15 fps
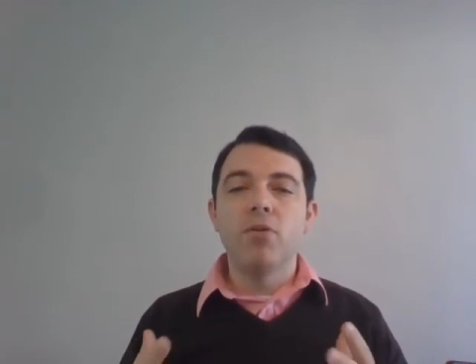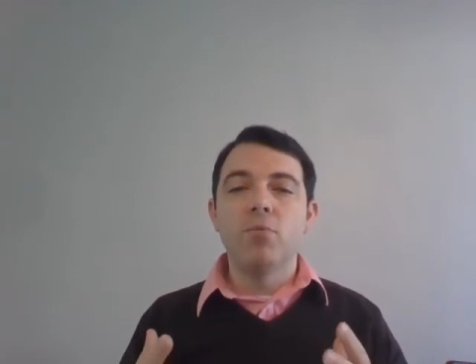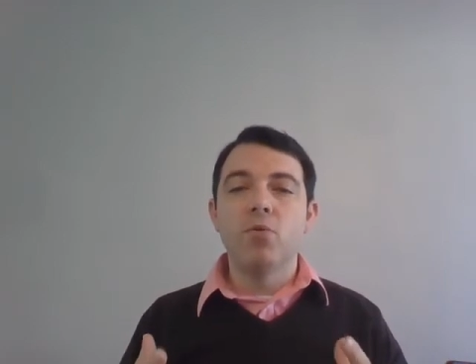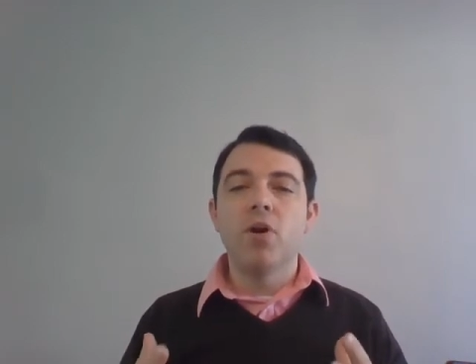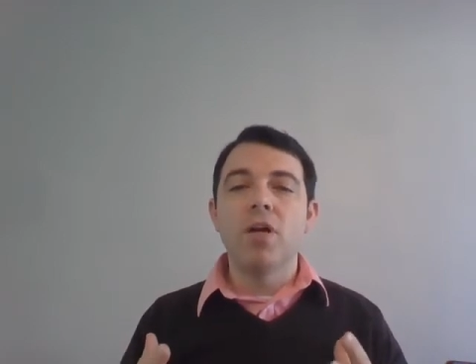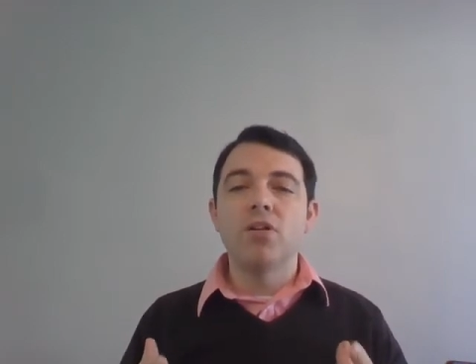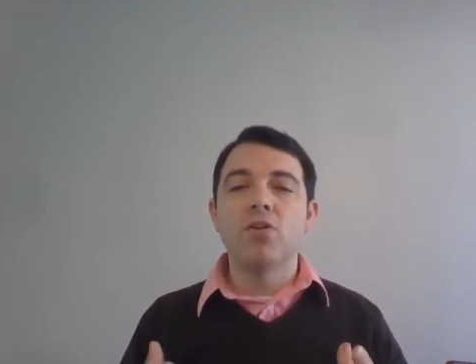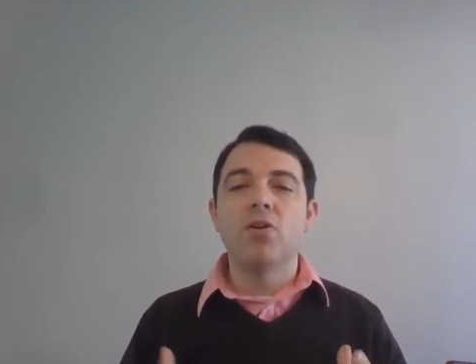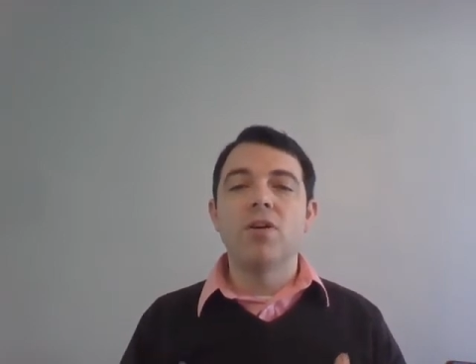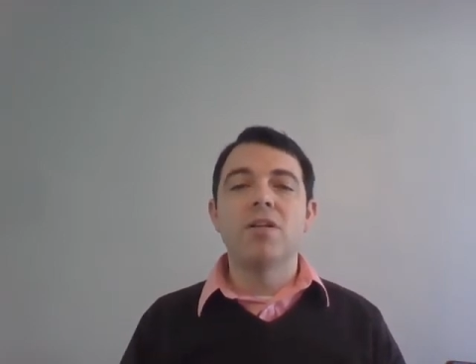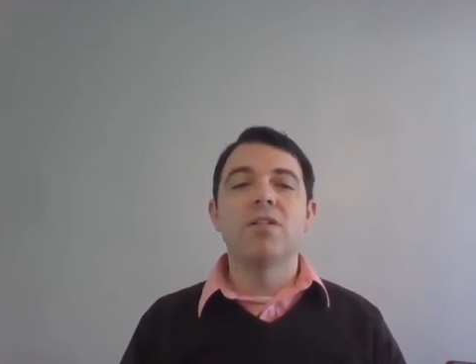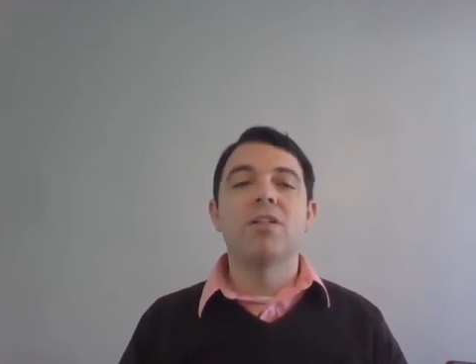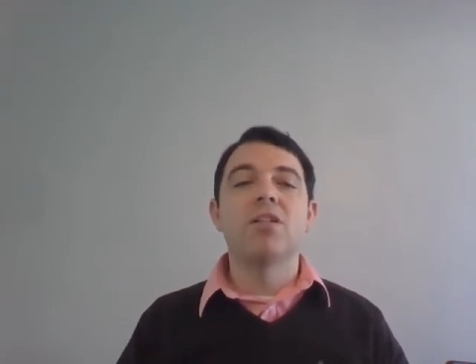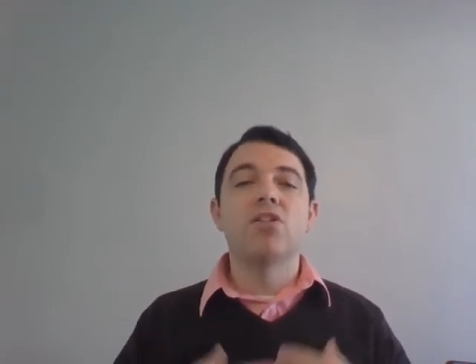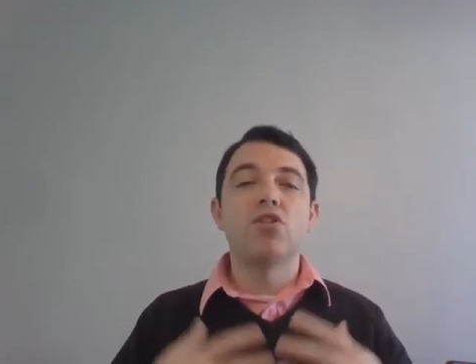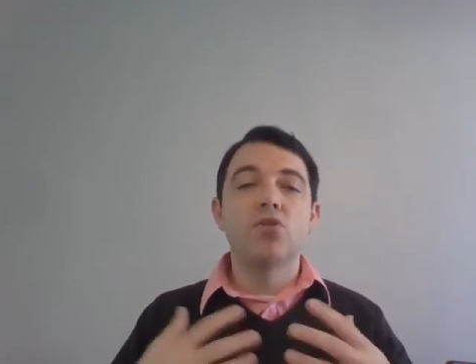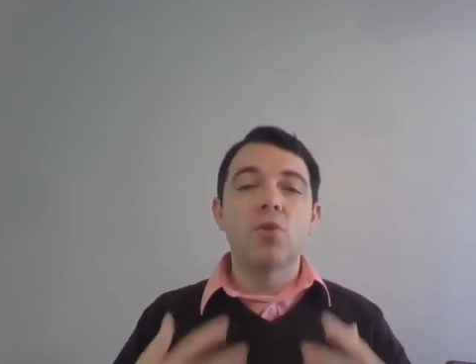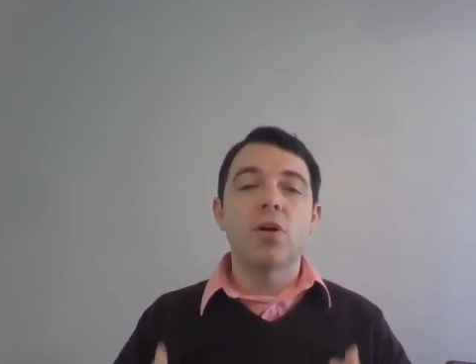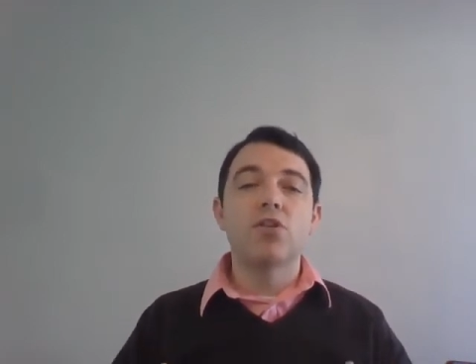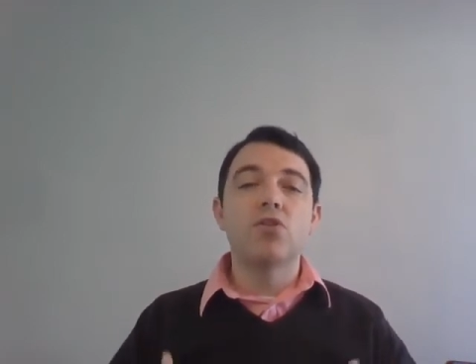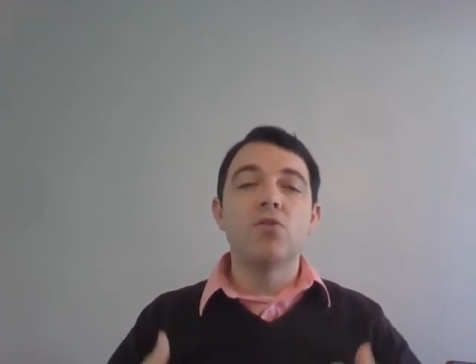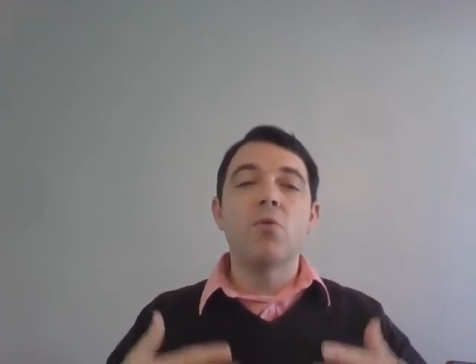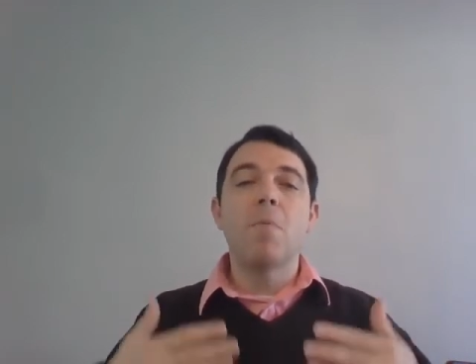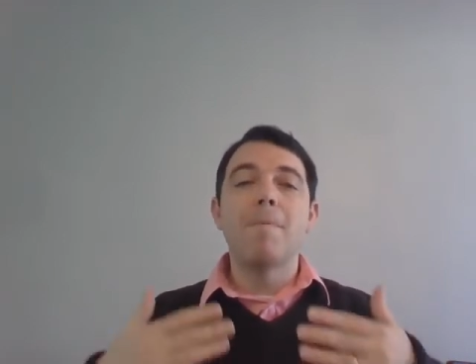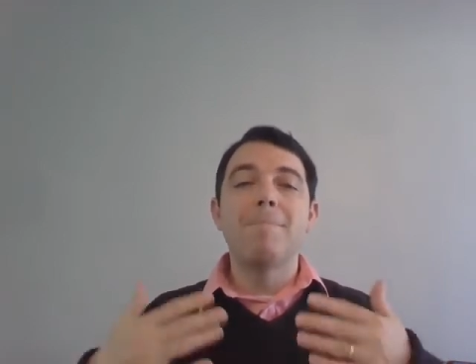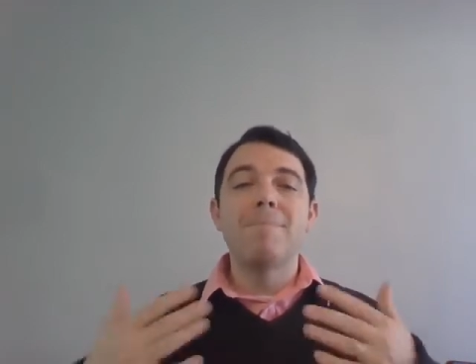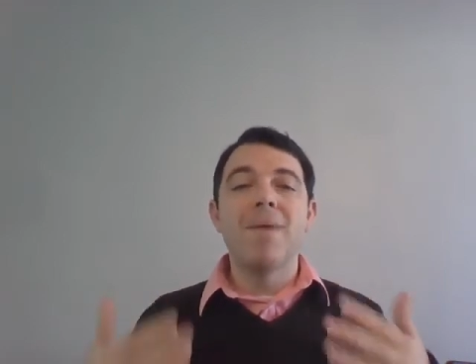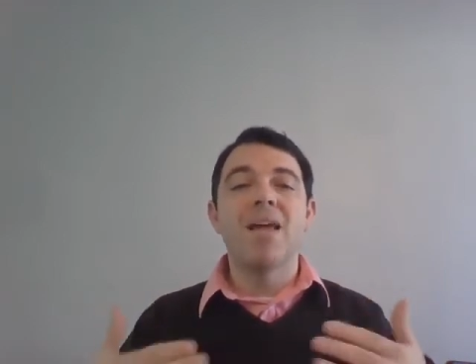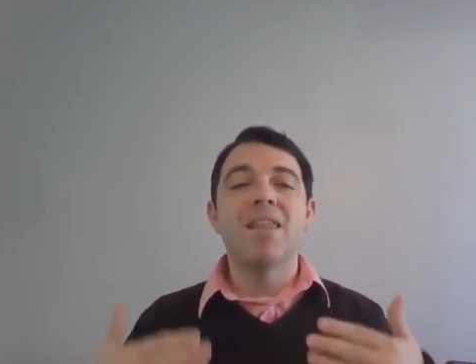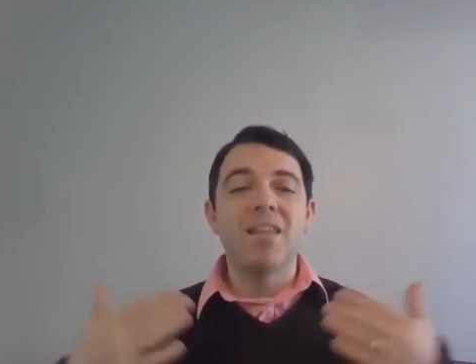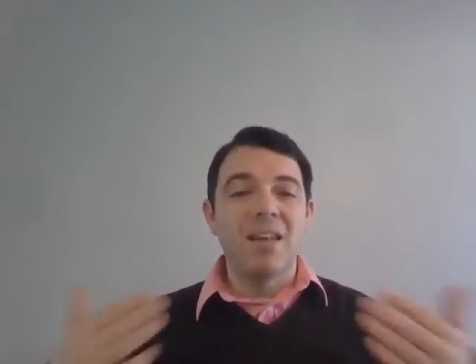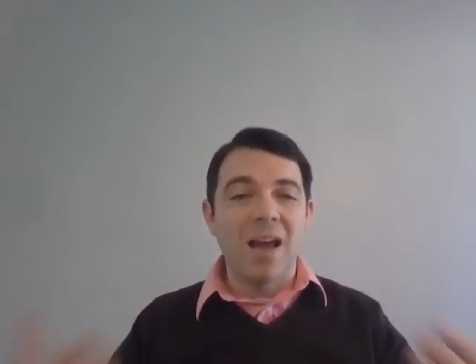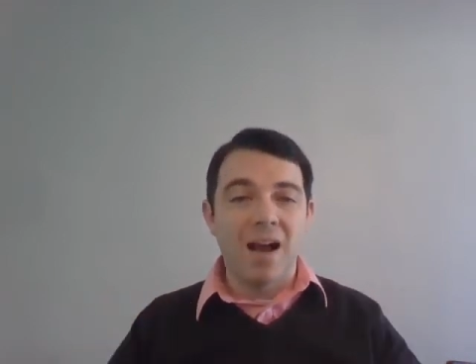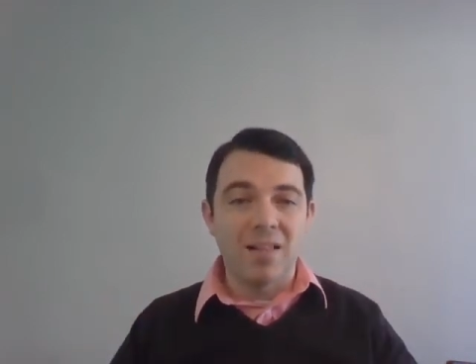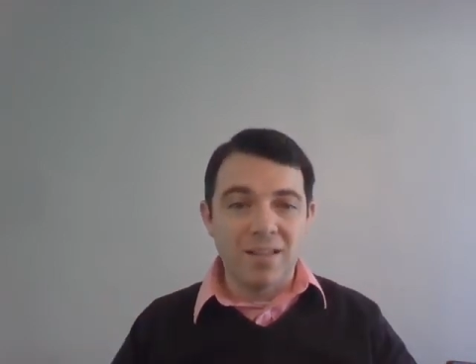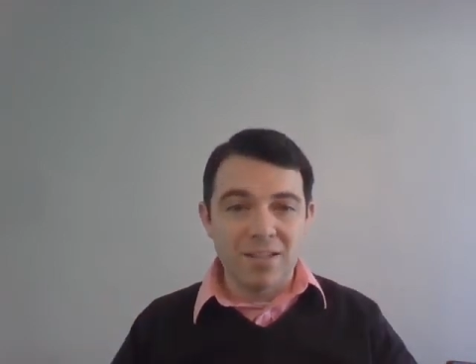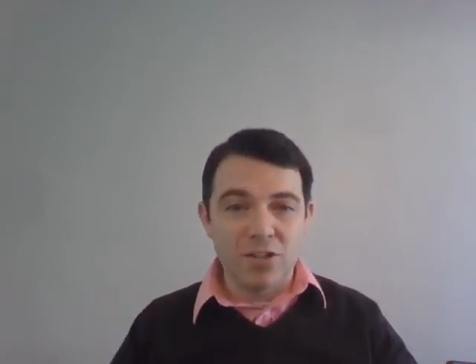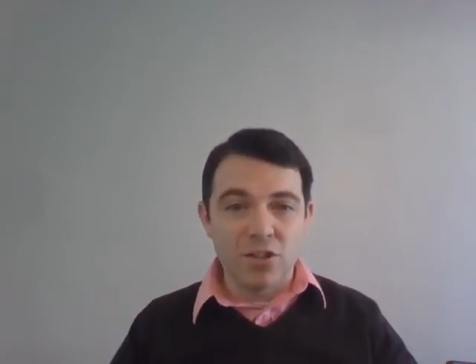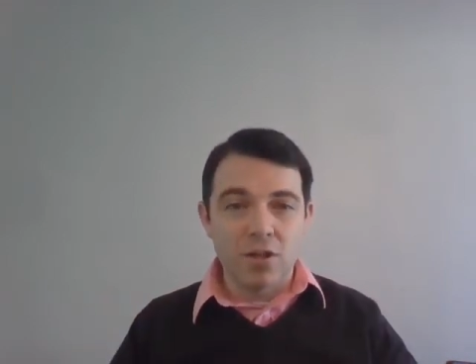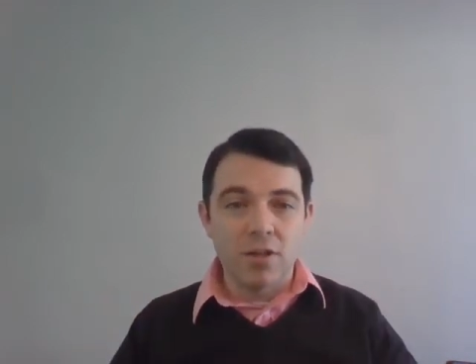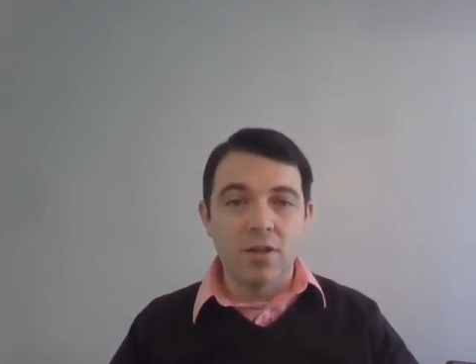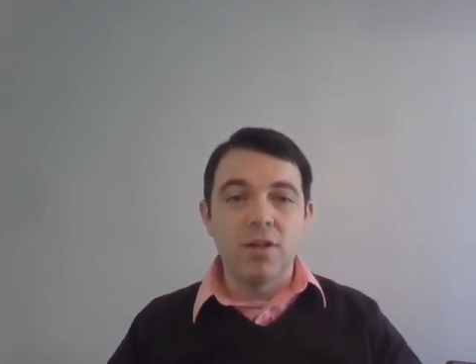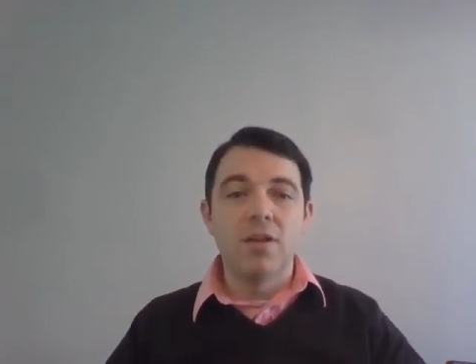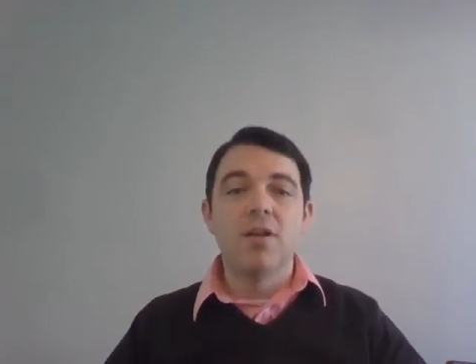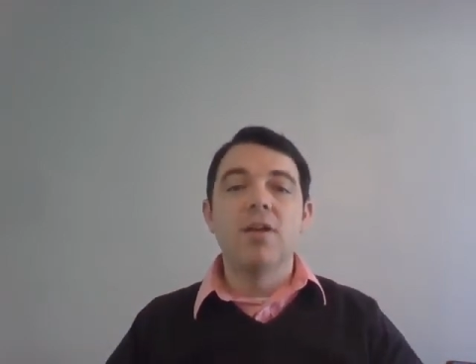the more I saw it as an instructional methodology